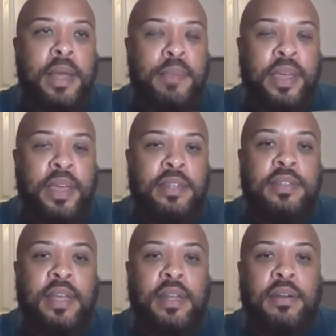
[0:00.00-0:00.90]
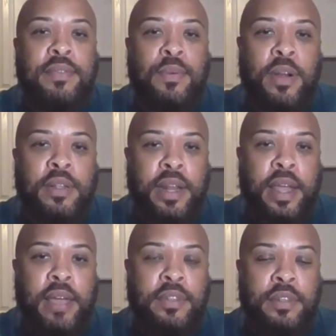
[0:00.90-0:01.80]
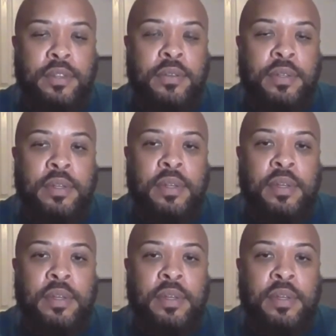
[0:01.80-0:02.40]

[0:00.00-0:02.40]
I'm not paying a seller for work that I have to do.